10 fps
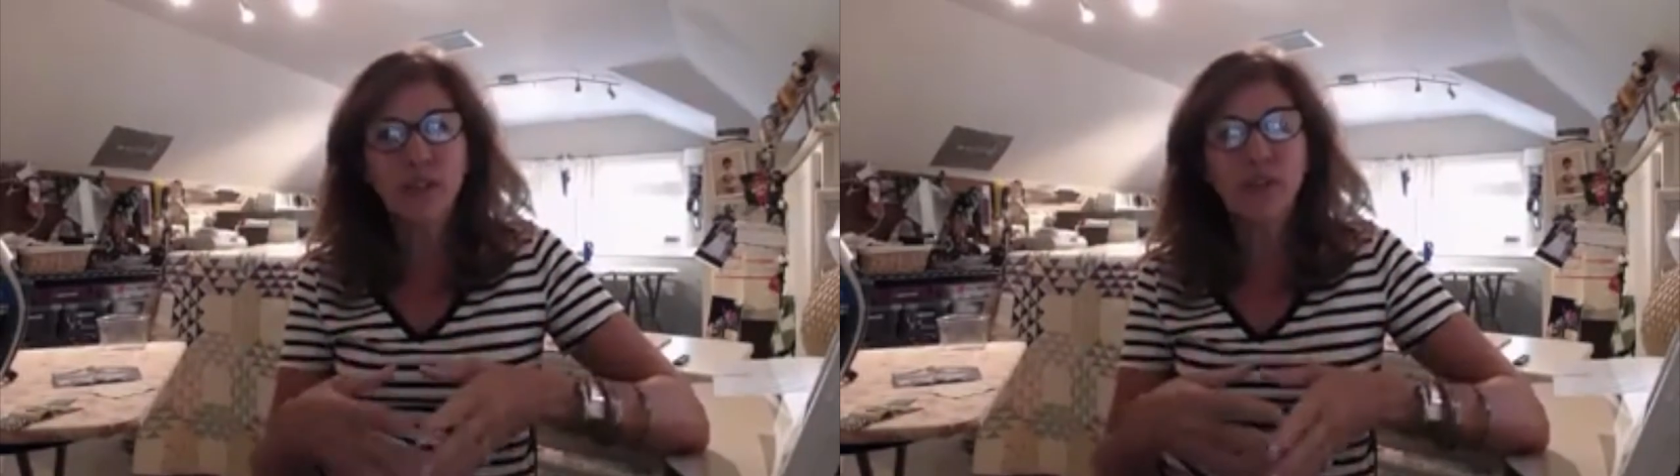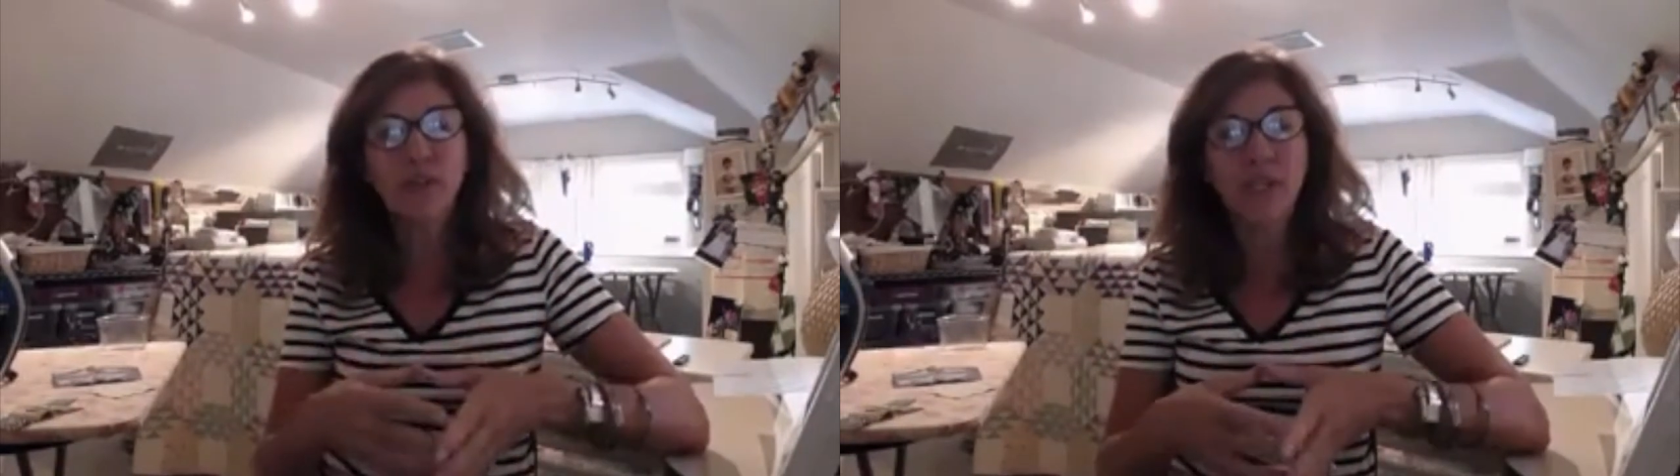
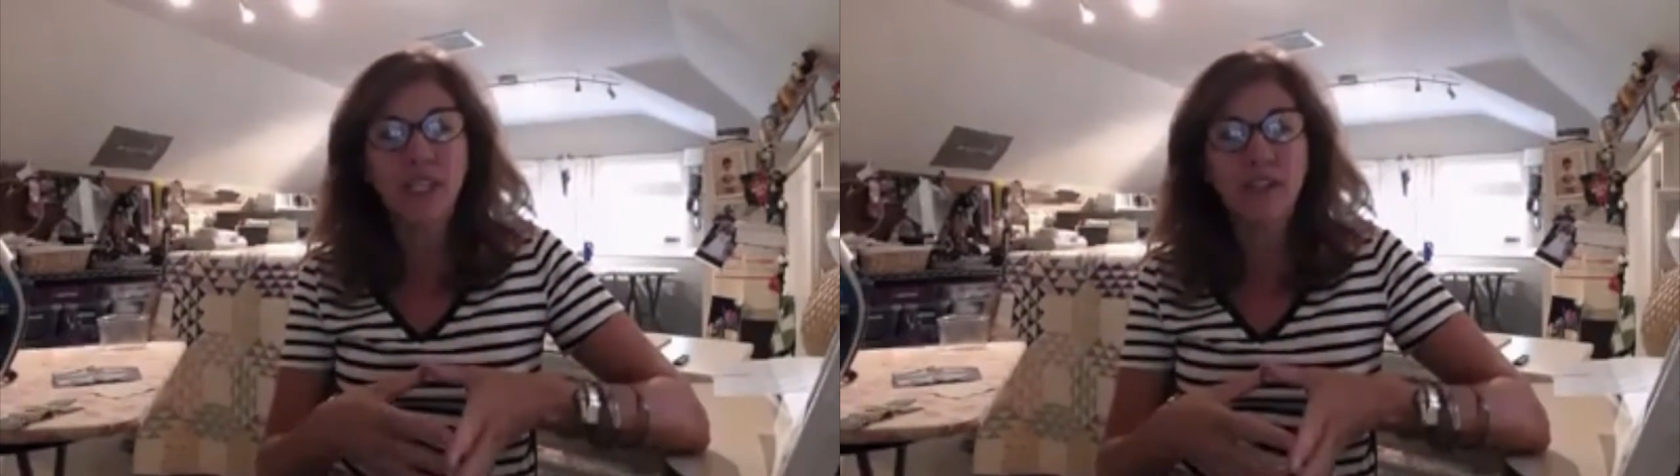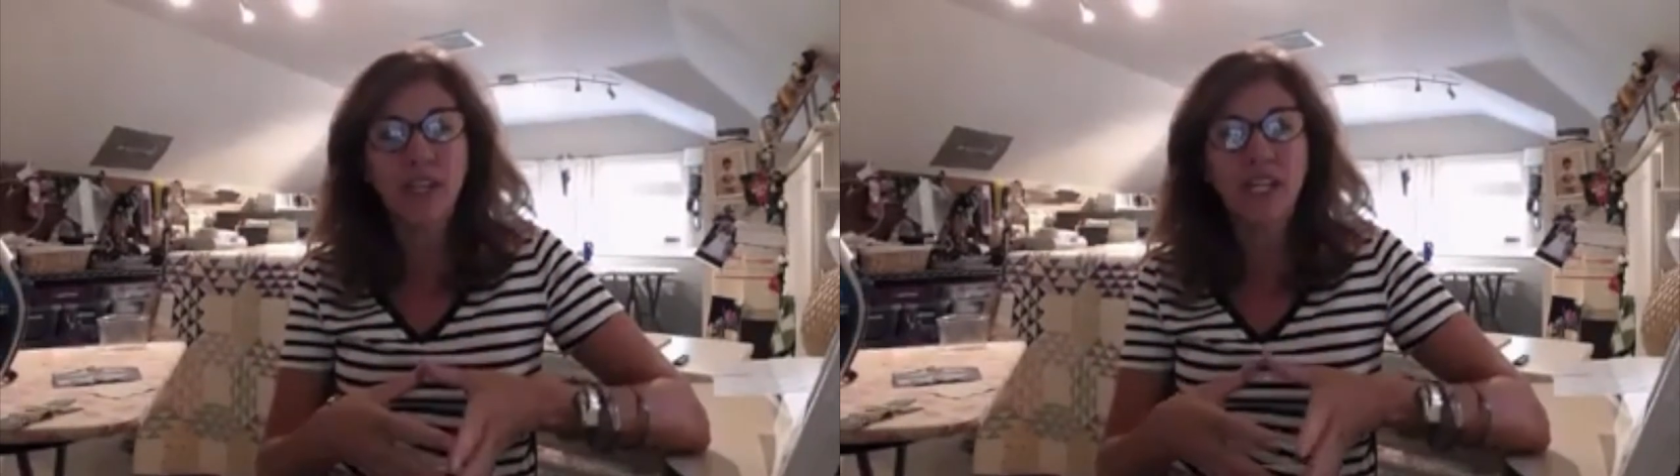through the
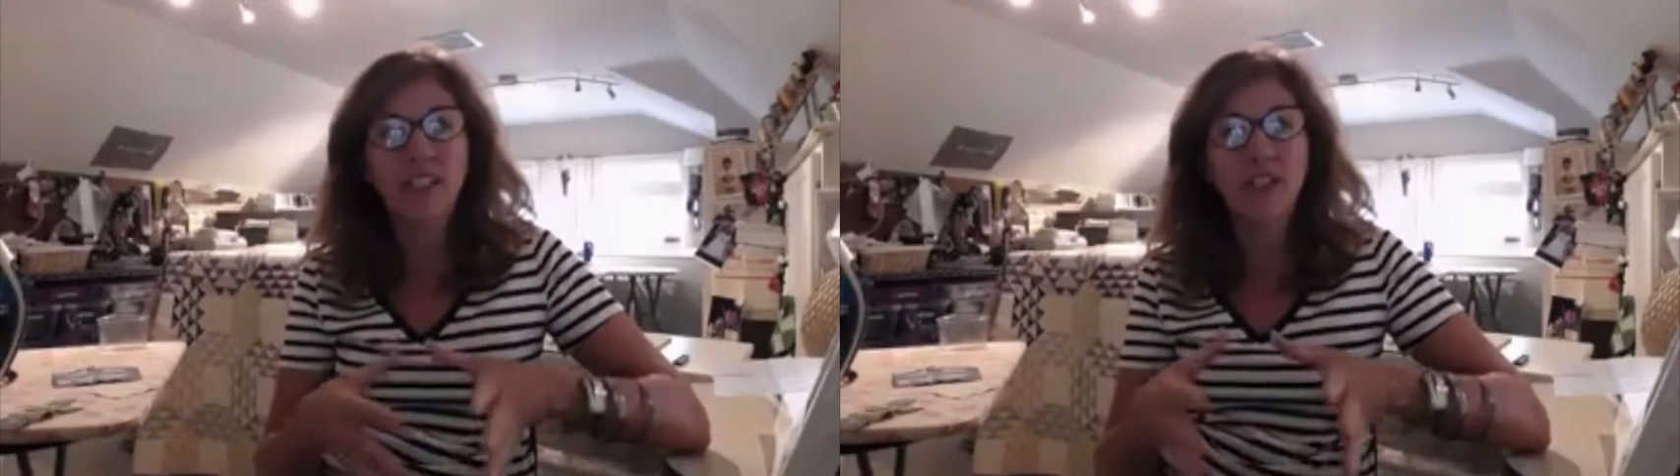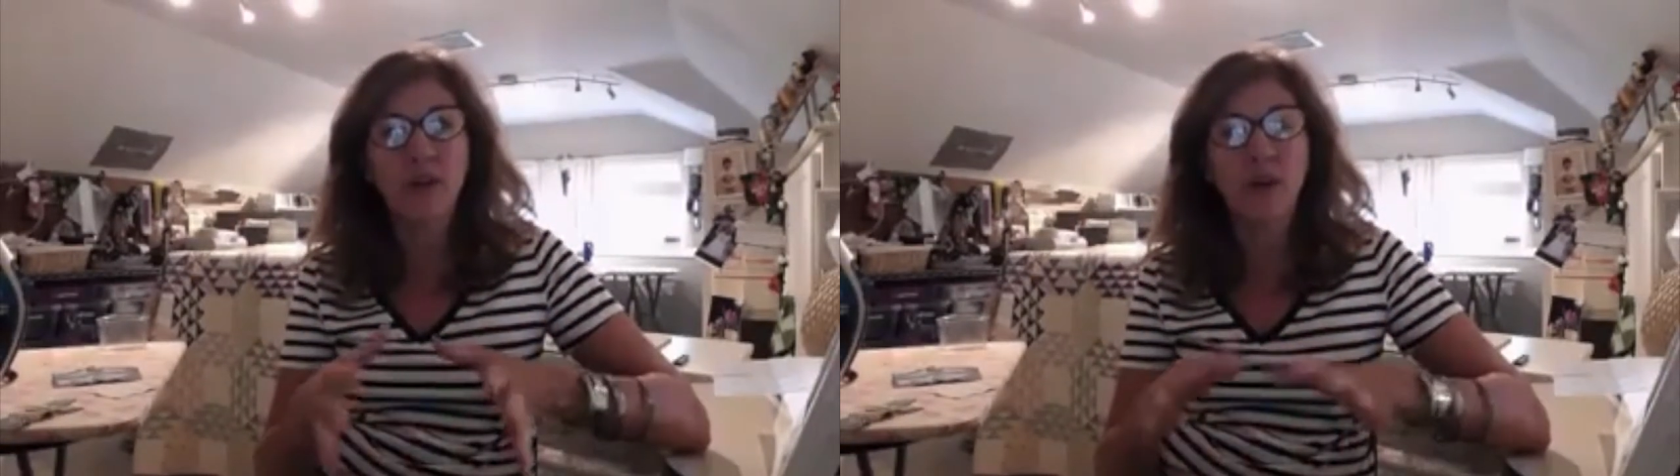internet
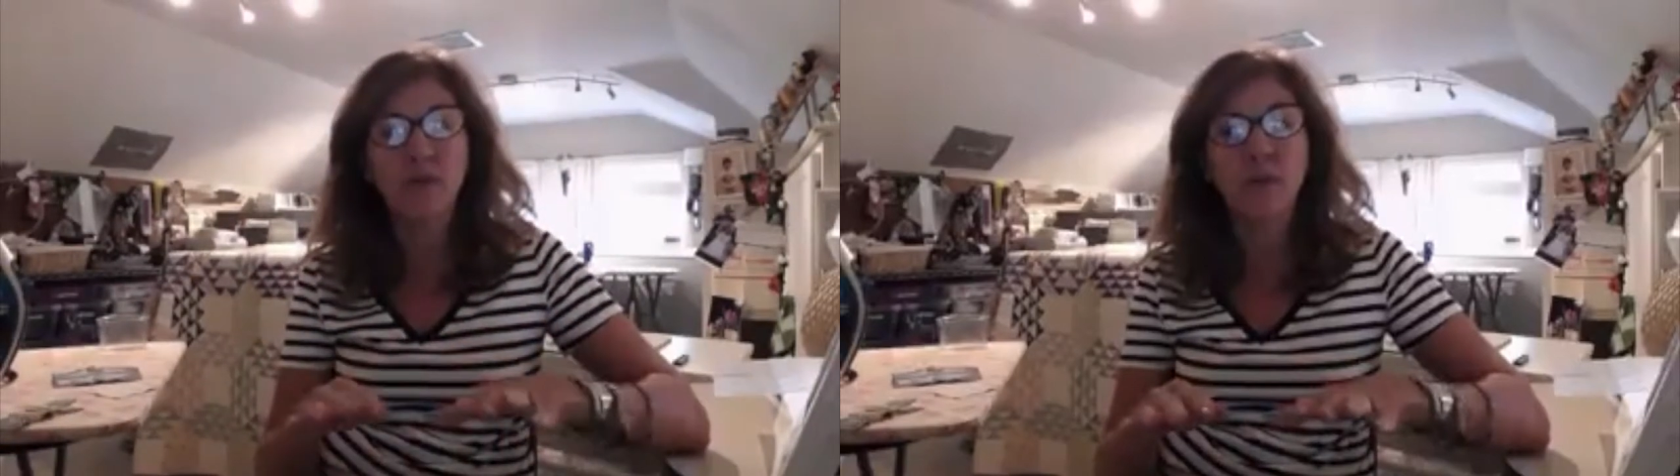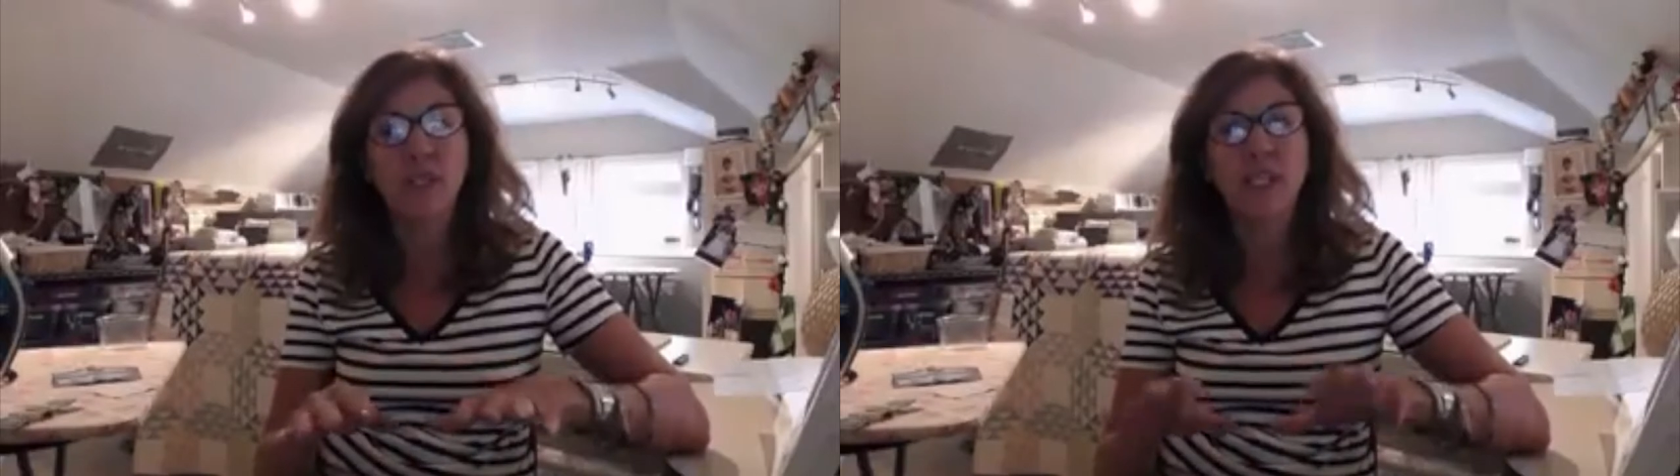so
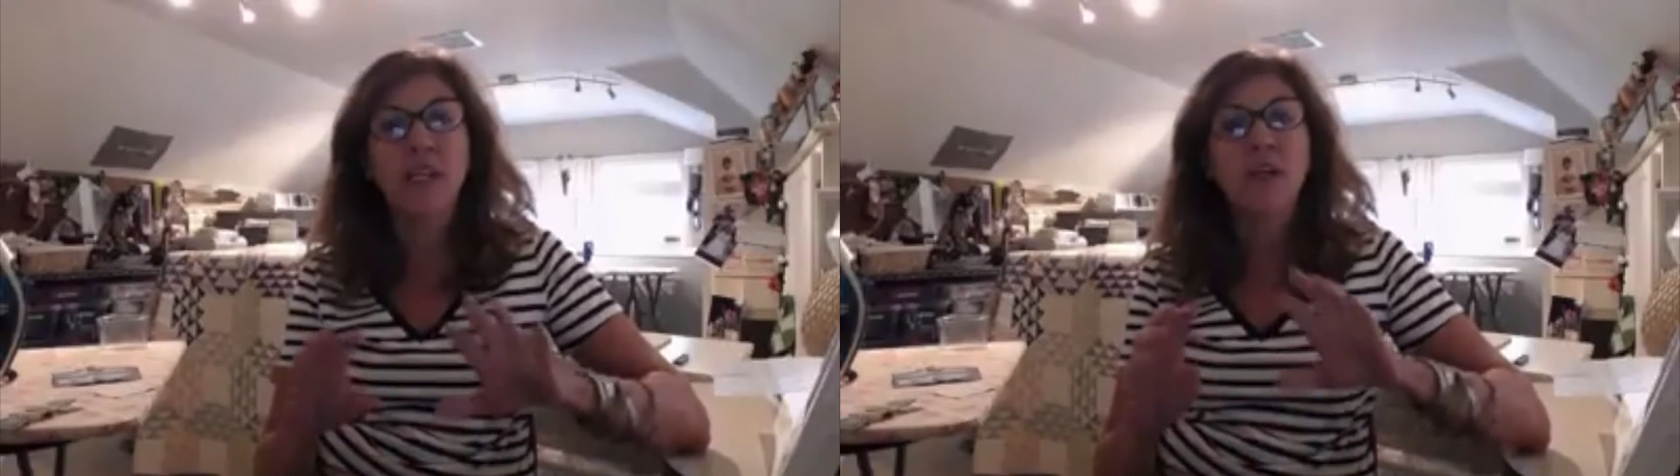hopefully